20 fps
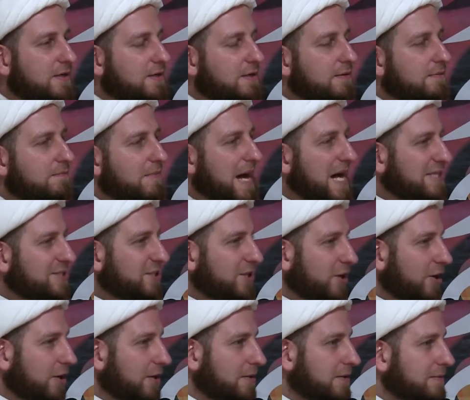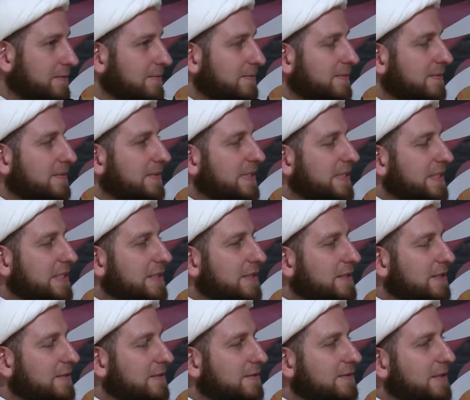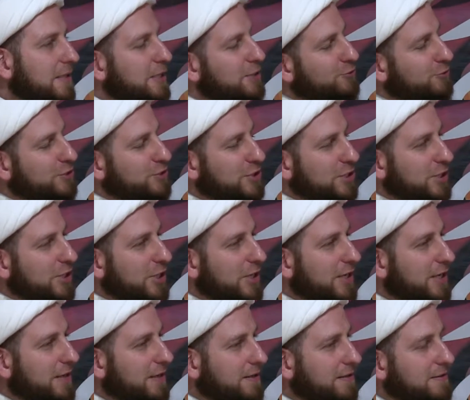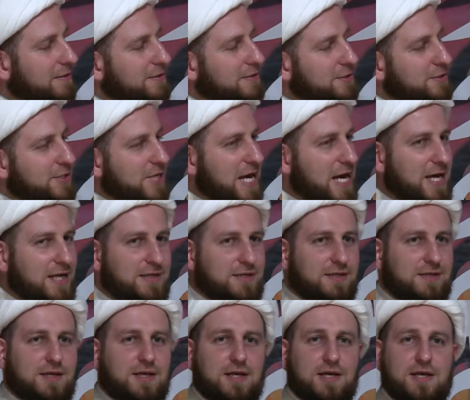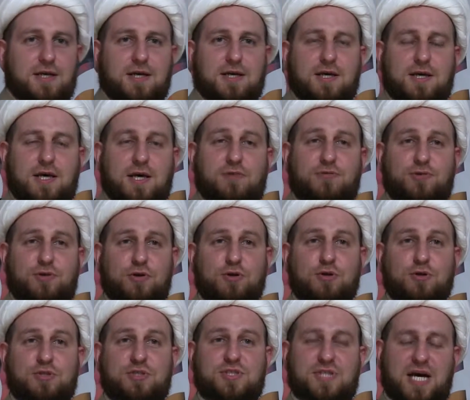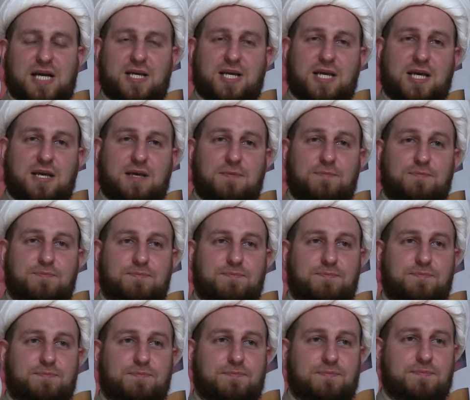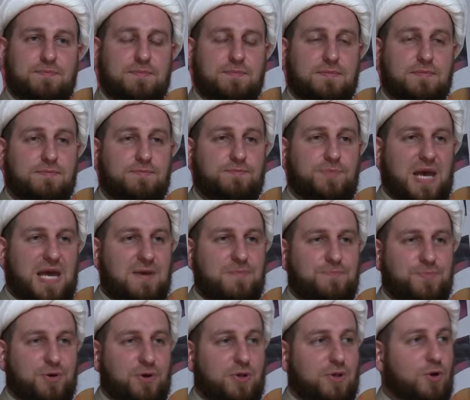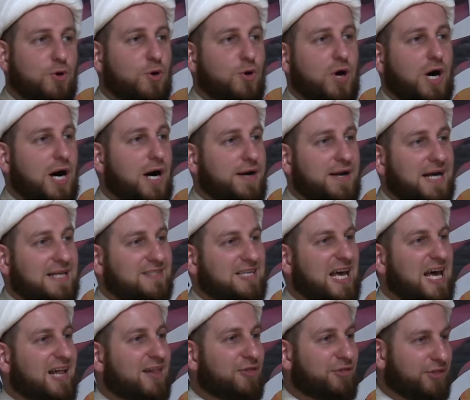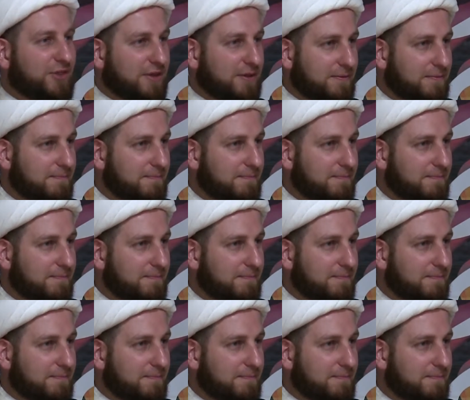Maslow, interestingly, said, if you study people who are not healthy,